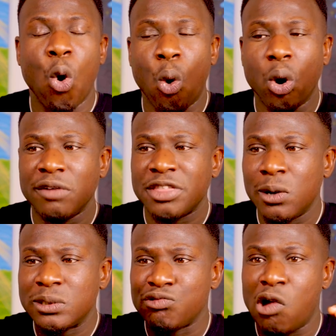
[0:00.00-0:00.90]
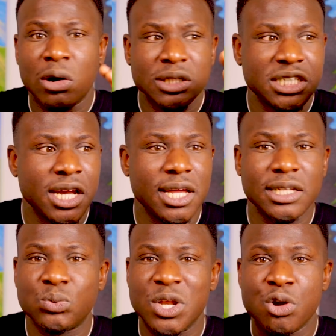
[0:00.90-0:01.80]
All of those wrong
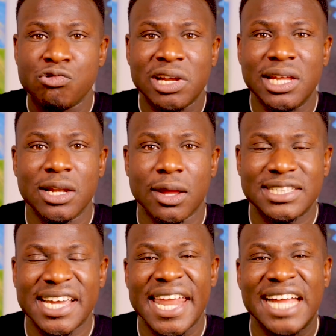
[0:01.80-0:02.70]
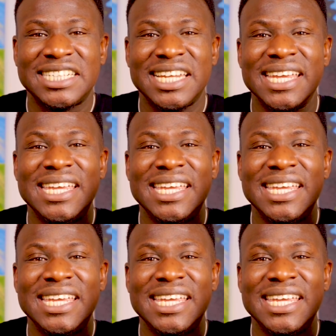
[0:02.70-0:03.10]
turns when you're really lost can actually